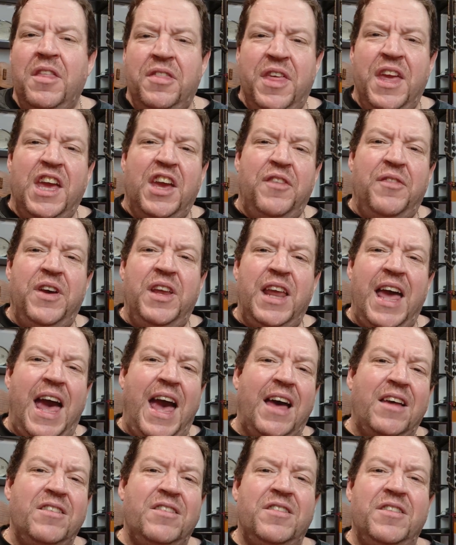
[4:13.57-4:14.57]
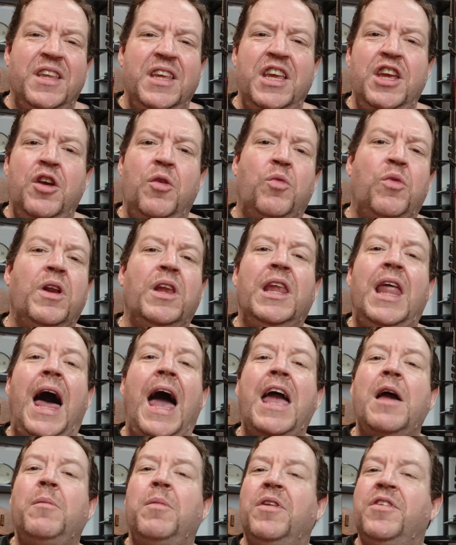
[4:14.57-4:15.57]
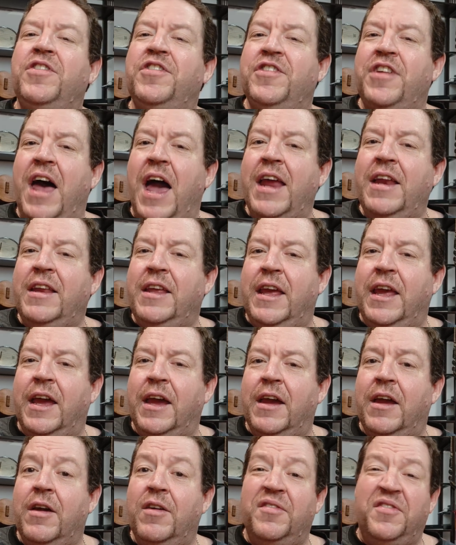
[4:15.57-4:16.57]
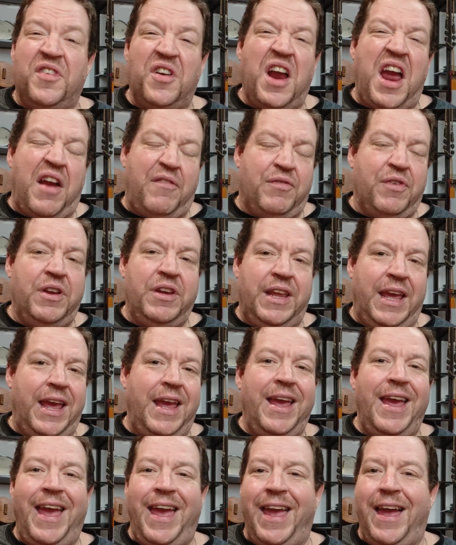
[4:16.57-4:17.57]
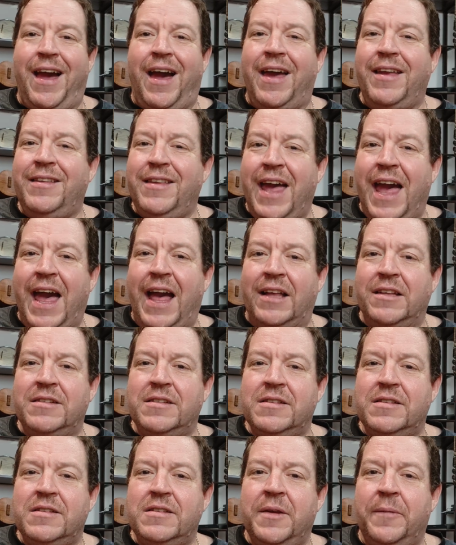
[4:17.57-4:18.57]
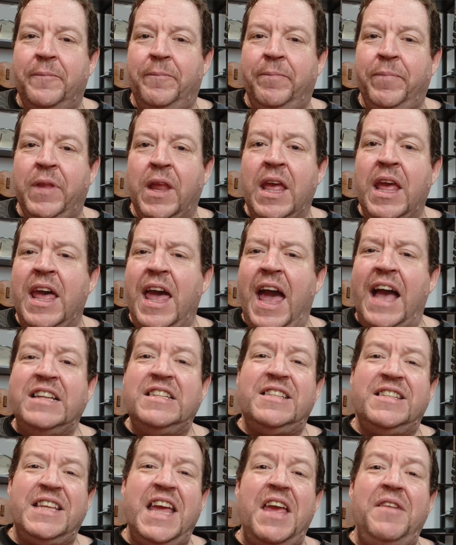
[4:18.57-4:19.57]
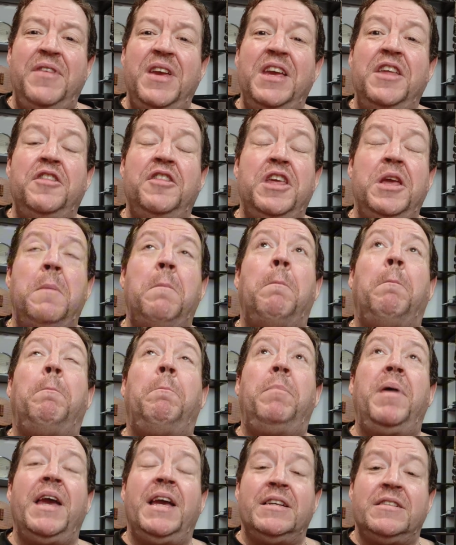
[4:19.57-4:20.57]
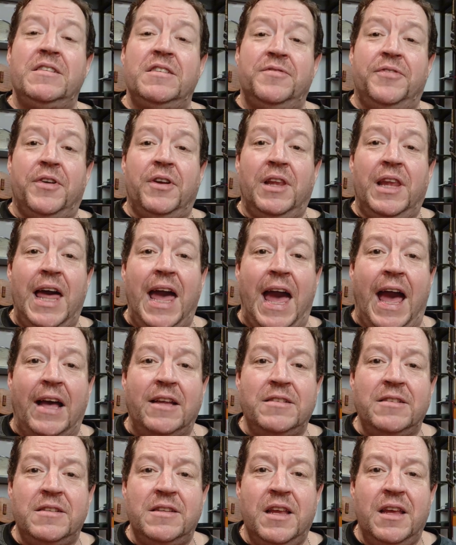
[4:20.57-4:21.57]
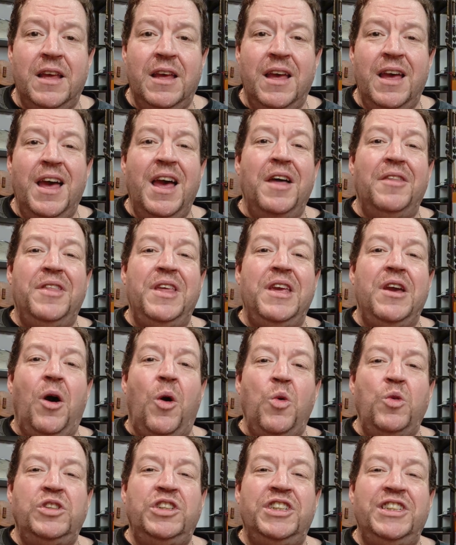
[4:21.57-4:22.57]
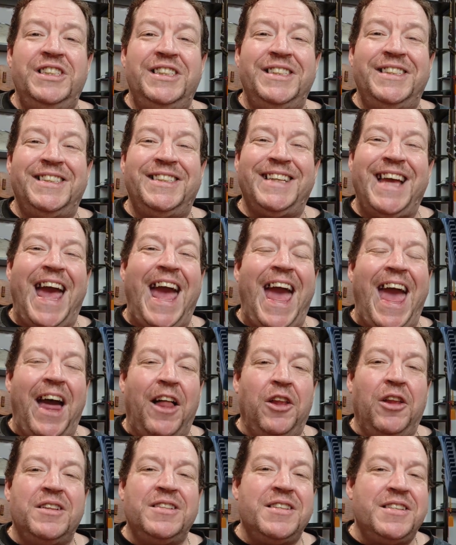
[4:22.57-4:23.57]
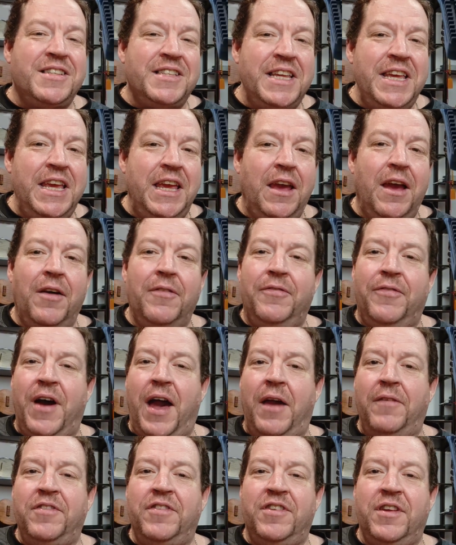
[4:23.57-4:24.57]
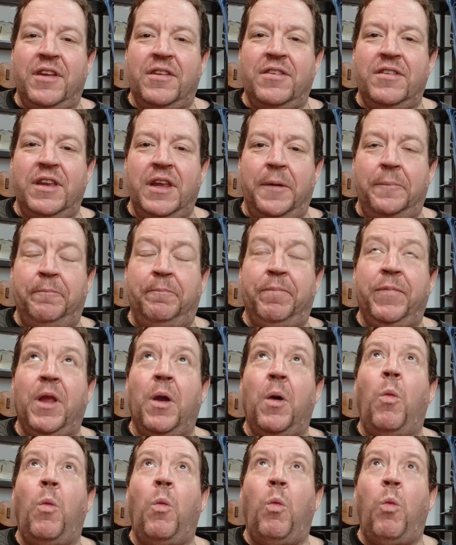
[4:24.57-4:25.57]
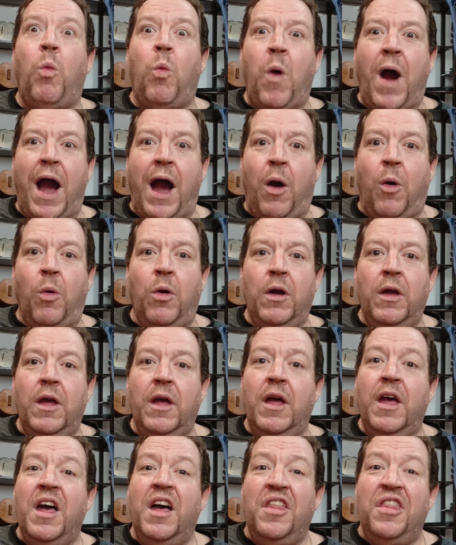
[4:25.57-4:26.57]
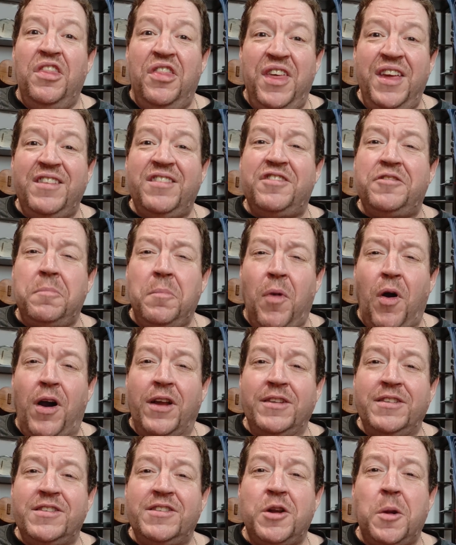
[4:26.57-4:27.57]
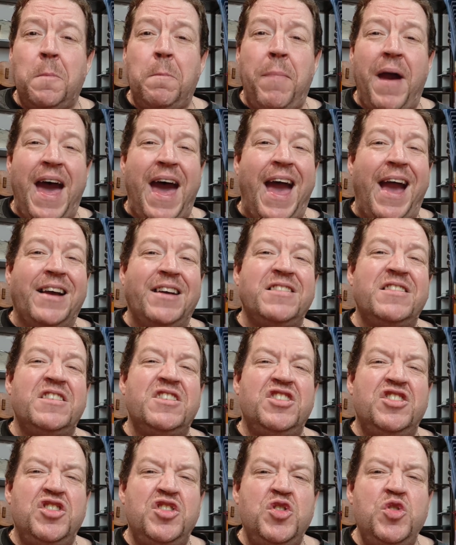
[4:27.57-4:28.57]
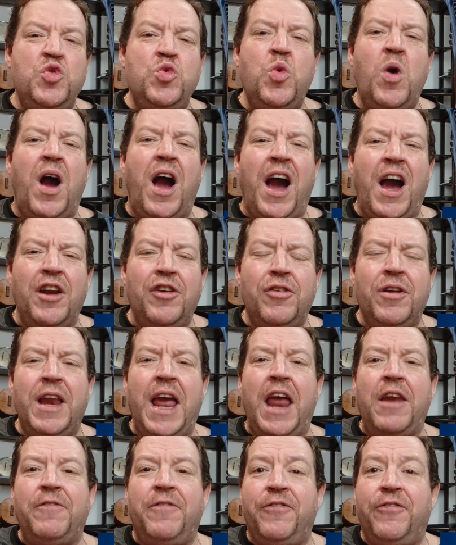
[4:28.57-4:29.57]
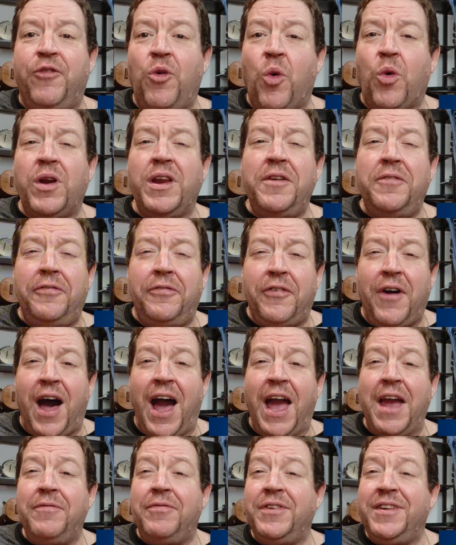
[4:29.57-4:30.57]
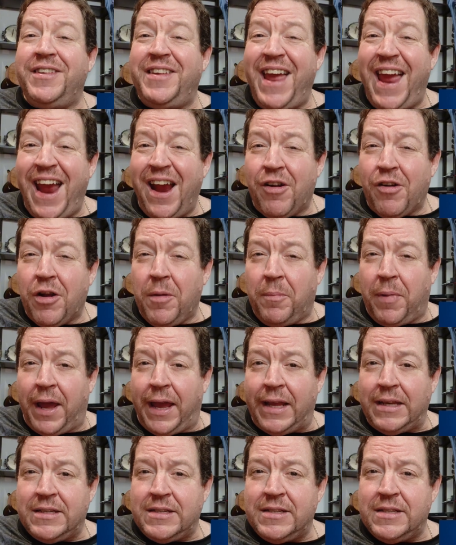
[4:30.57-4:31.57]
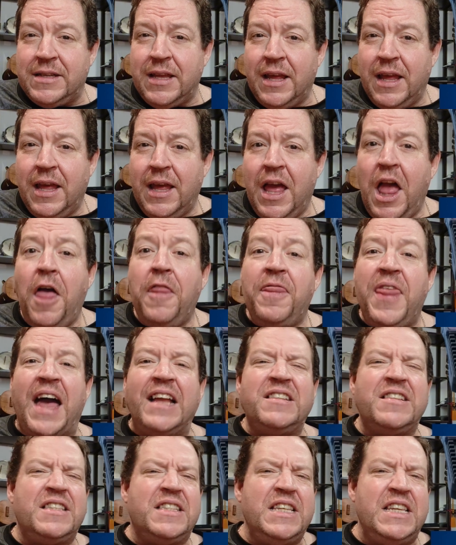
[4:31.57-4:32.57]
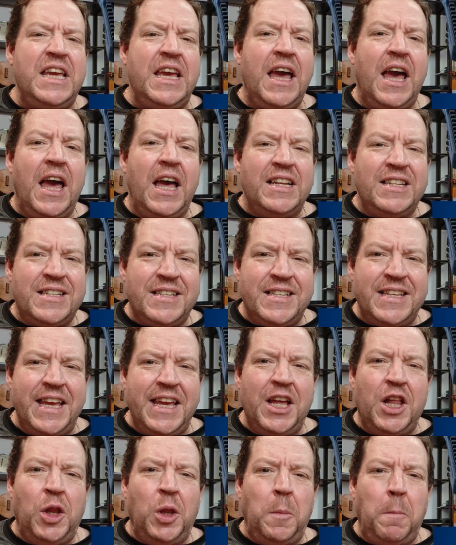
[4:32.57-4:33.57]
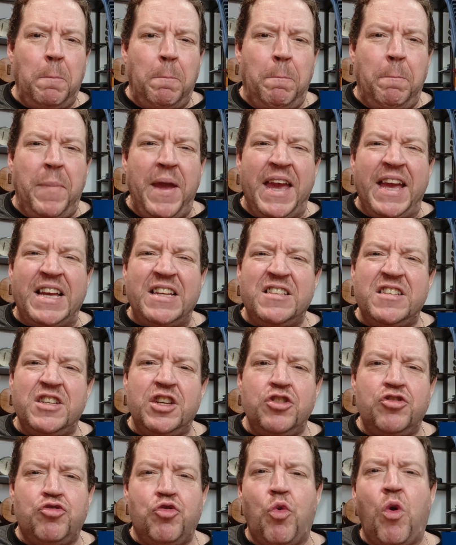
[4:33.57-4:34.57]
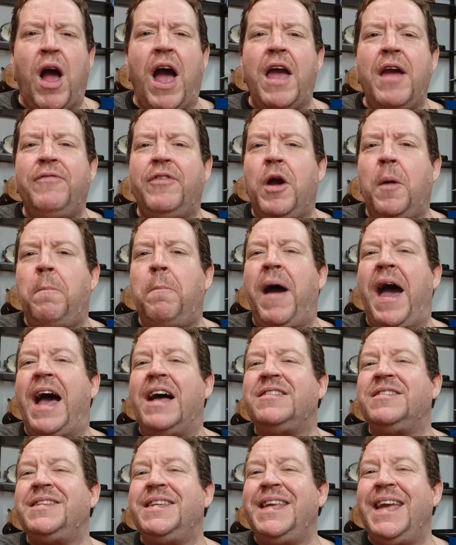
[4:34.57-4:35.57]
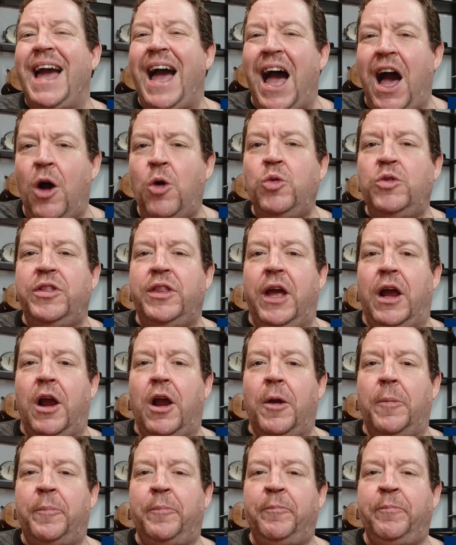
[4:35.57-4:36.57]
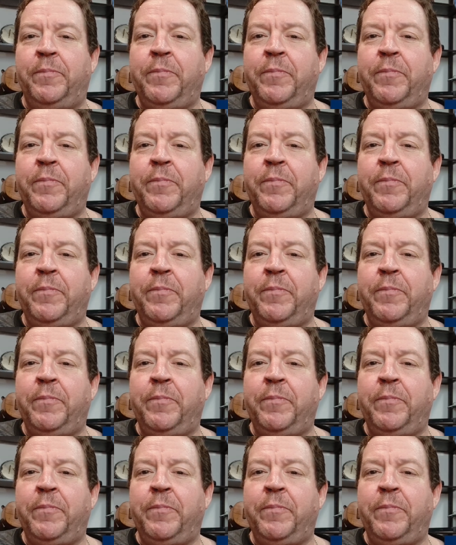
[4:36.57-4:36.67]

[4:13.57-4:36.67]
Think of it as the reliable sidekick for everyday AI tasks. And saving the biggest for last, the Ocean Disk LC560. Wow, this monster packs 245 terabytes. That's the single biggest drive capacity out there.